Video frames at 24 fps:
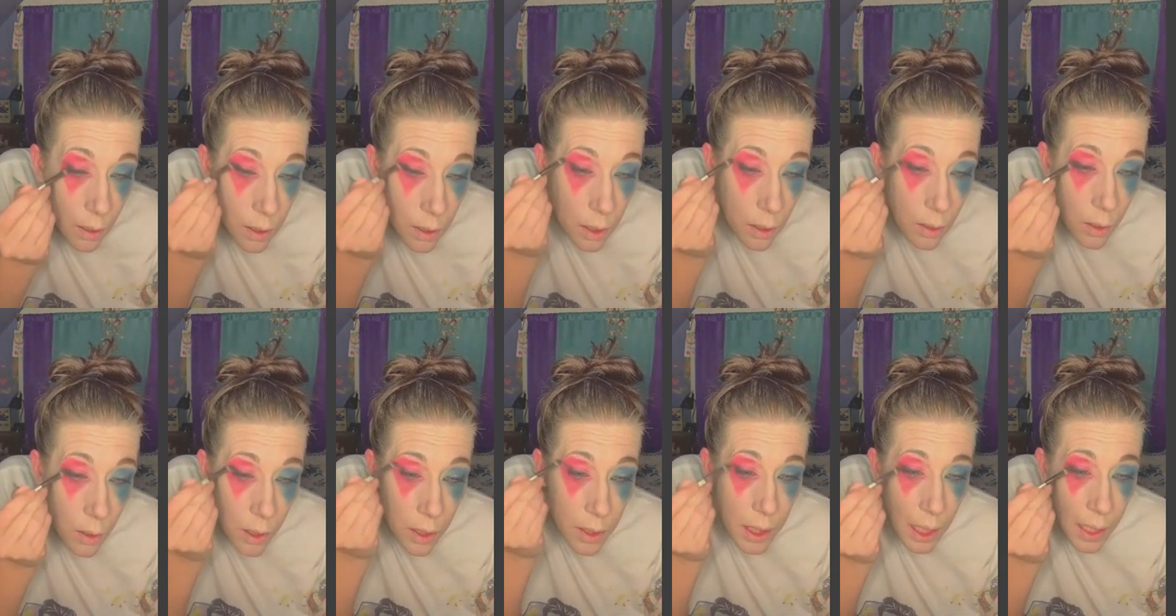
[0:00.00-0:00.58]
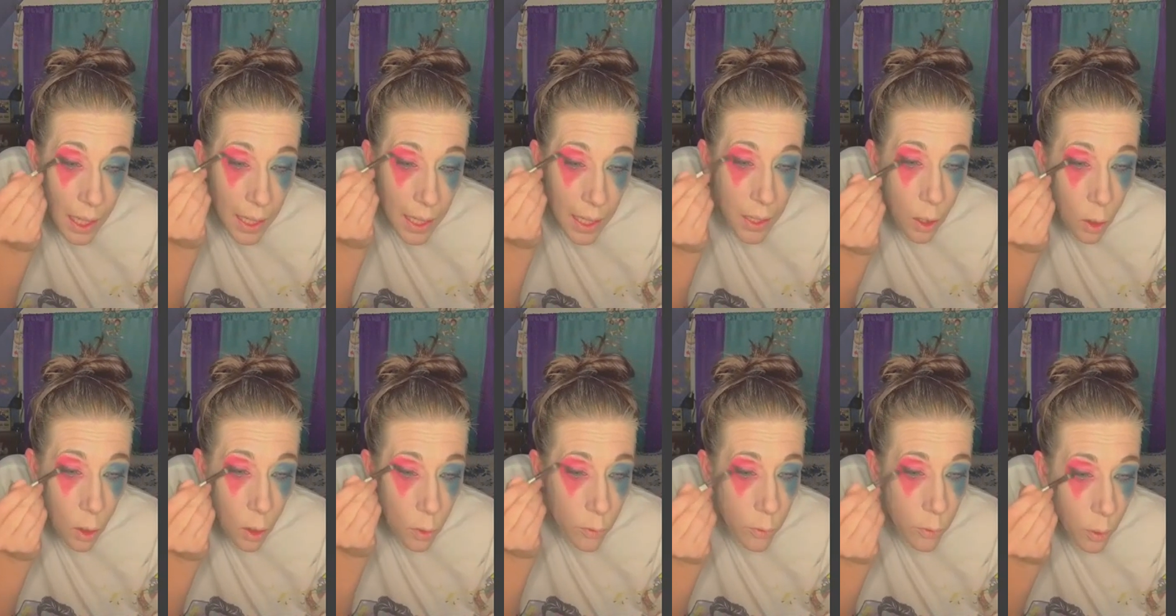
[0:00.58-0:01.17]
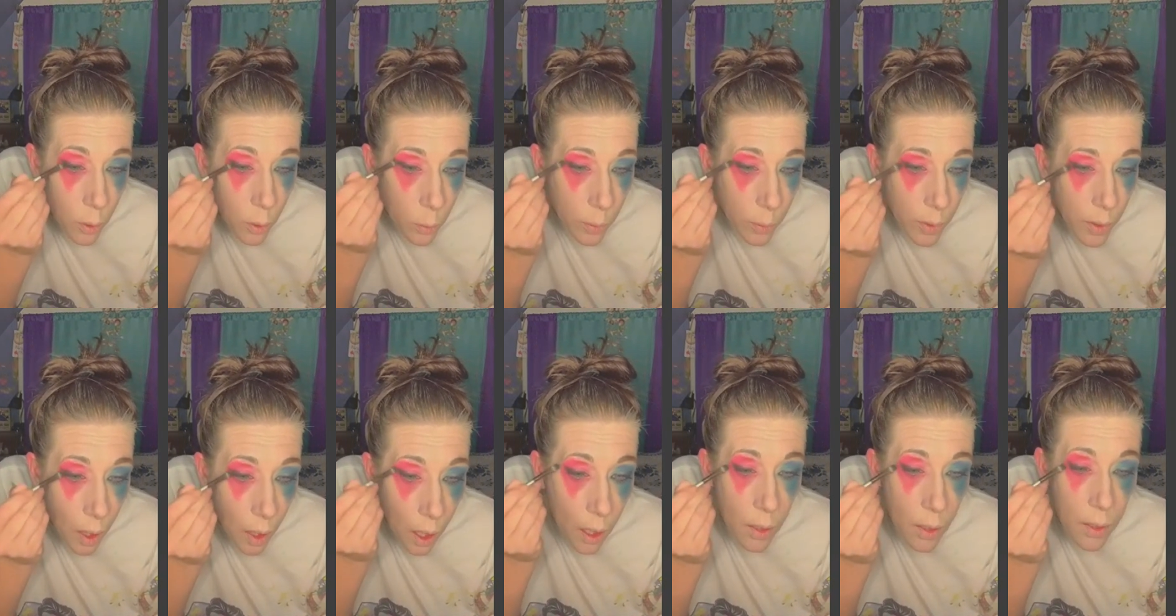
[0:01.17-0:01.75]
the look that I go for with
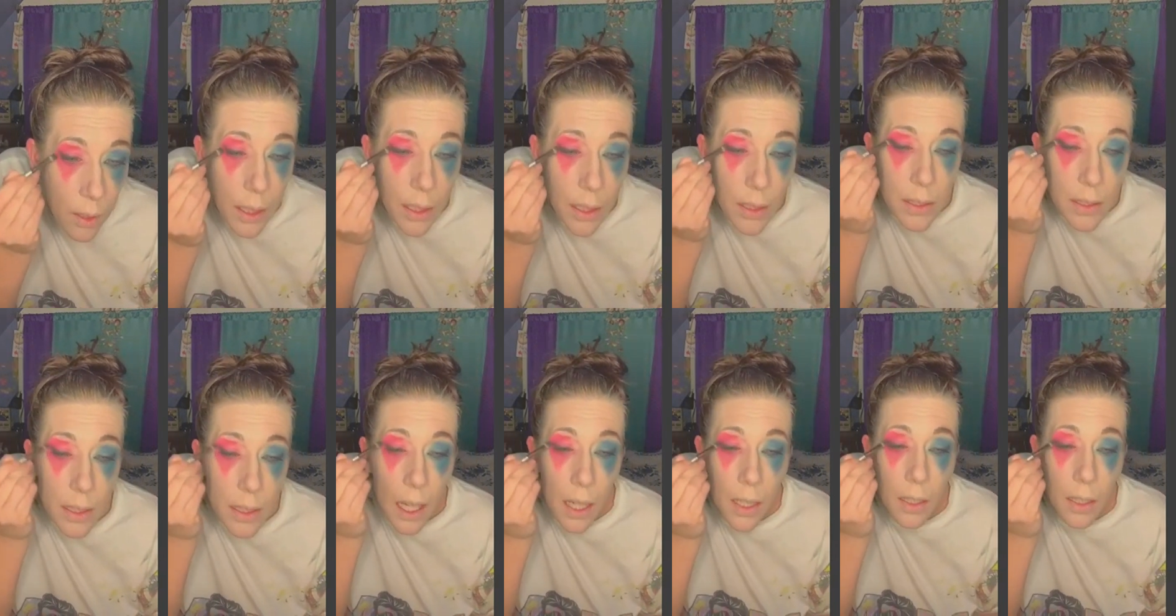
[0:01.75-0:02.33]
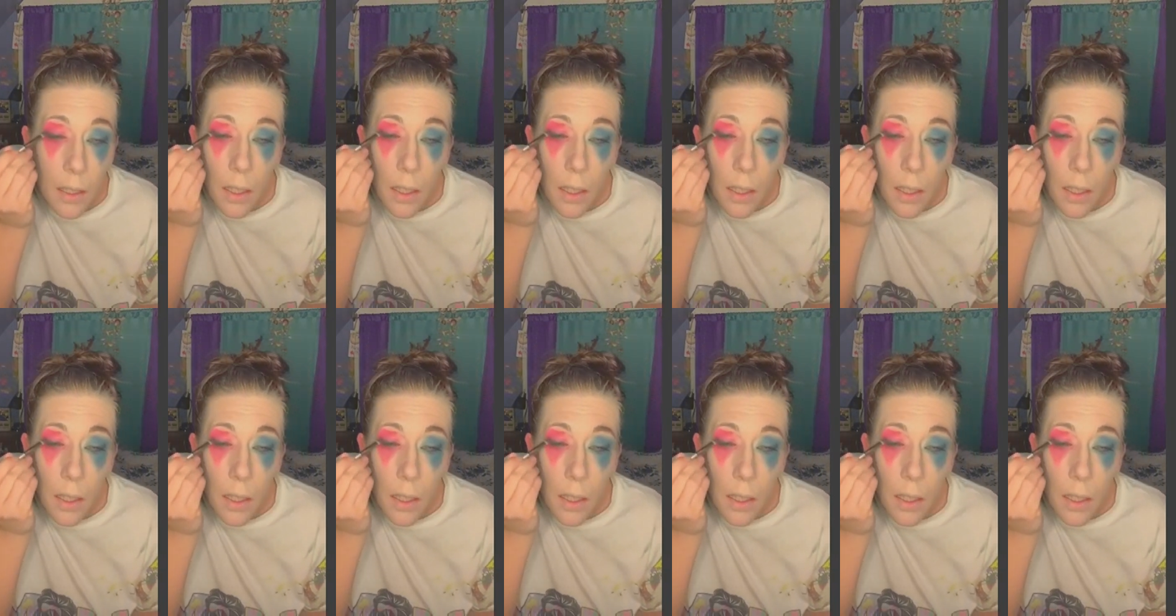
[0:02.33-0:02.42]
Harley is kind